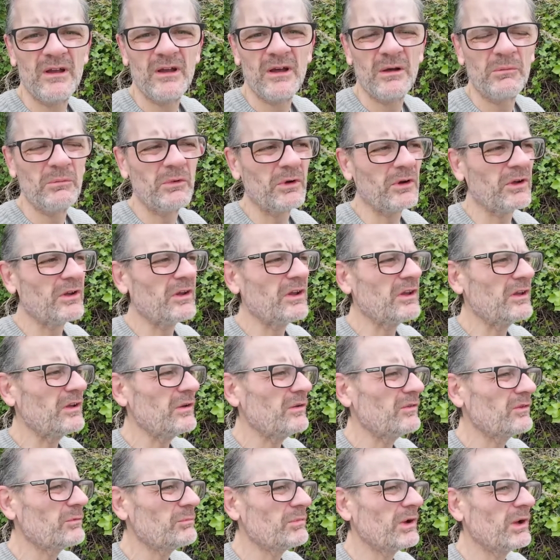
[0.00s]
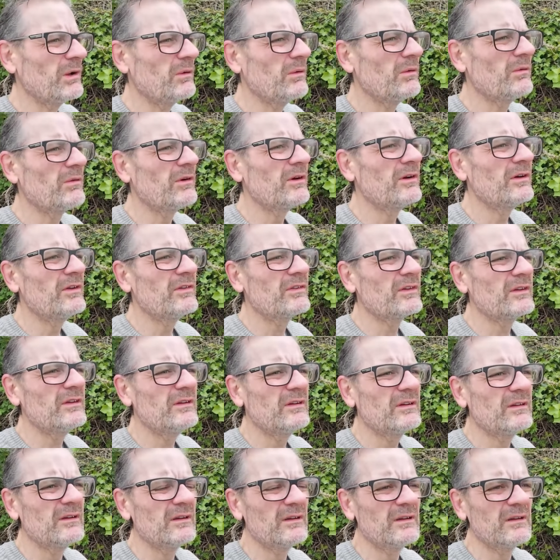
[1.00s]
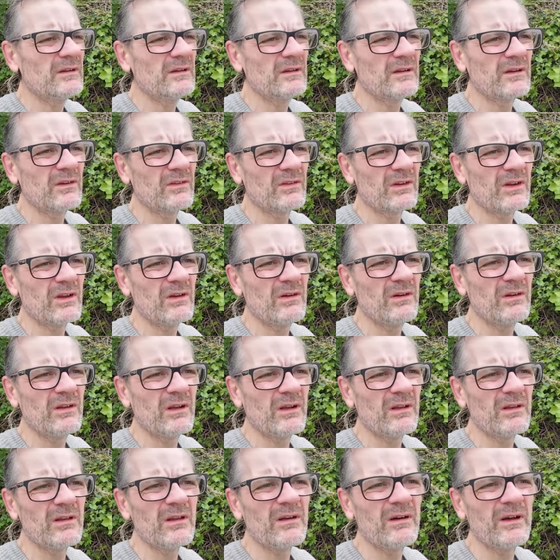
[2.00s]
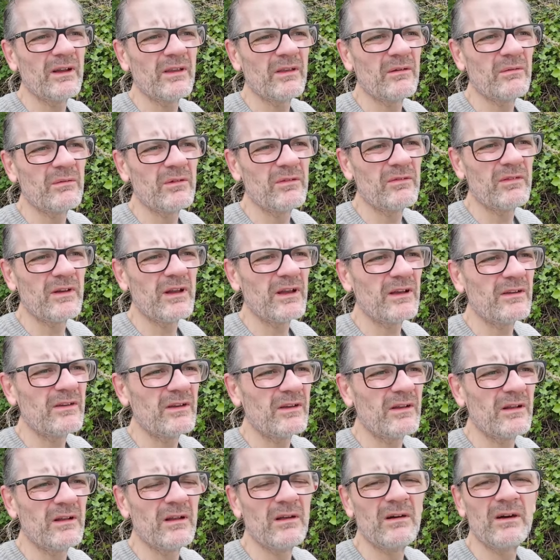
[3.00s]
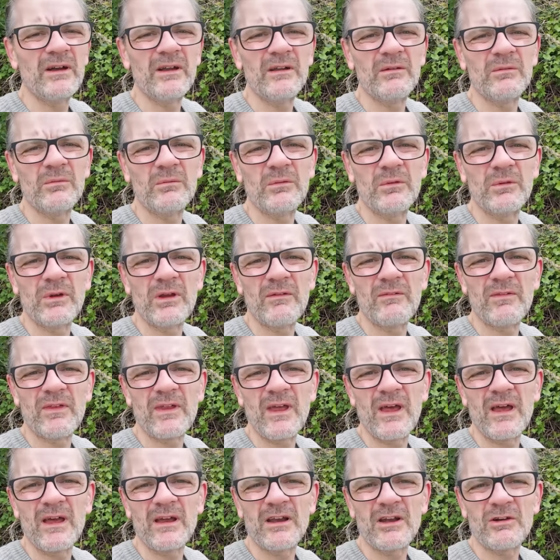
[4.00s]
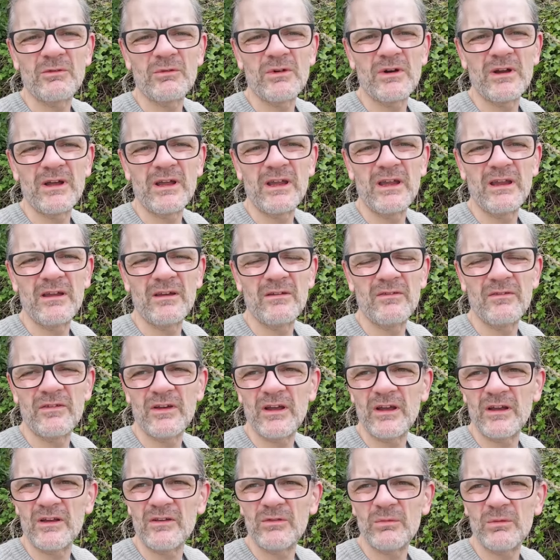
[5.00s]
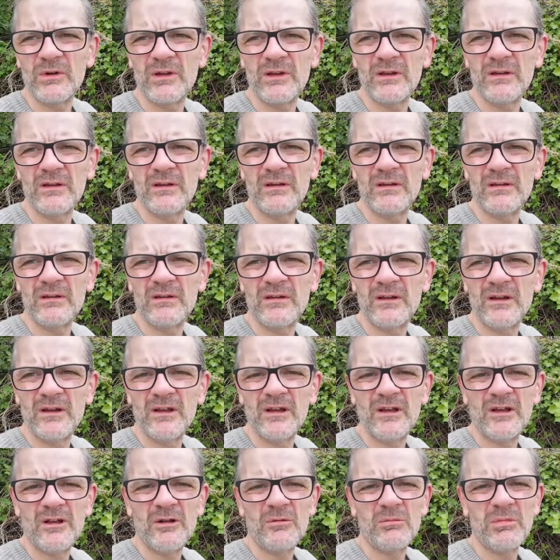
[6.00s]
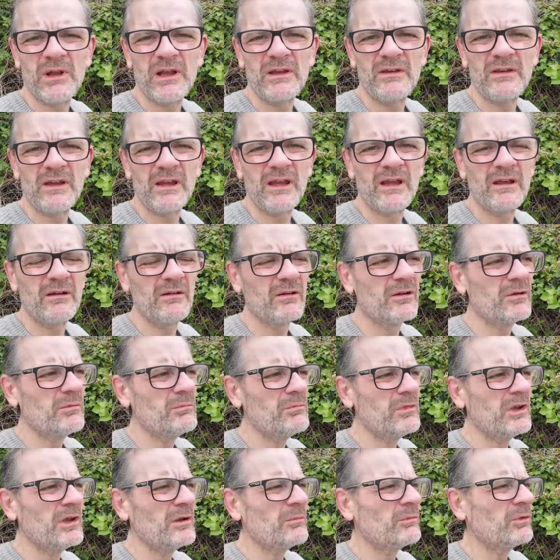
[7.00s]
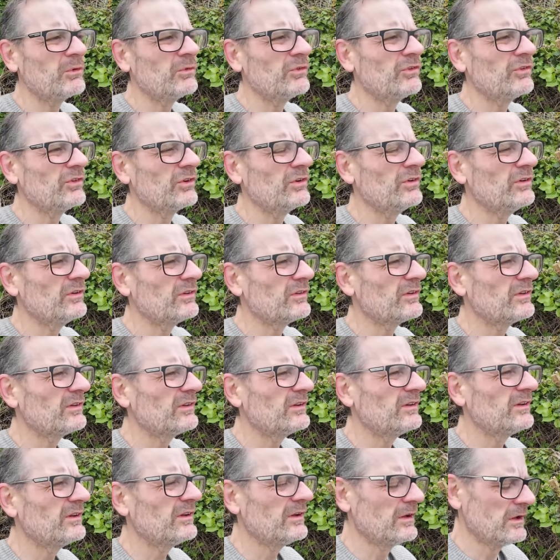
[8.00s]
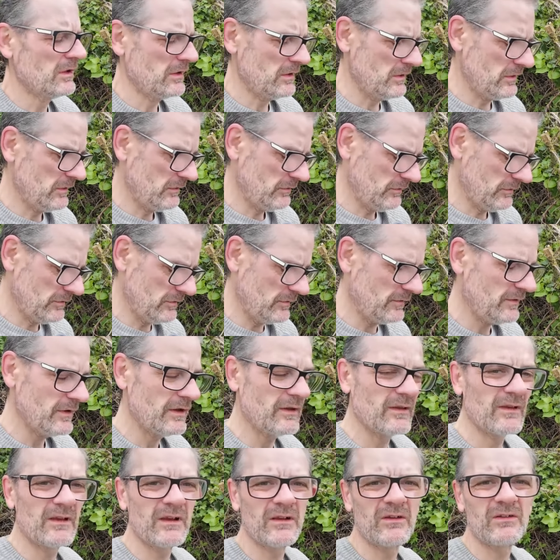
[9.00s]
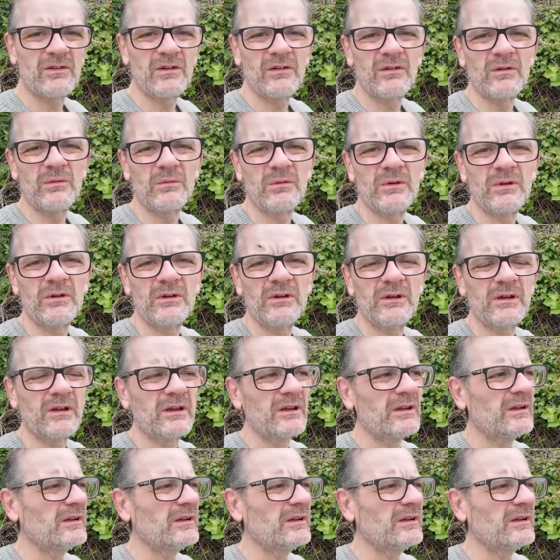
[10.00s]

I'm not going to use a polarizer because I kind of like the reflected light. Will give that grey effect when blending out a minimal shot, so I think that's going to work.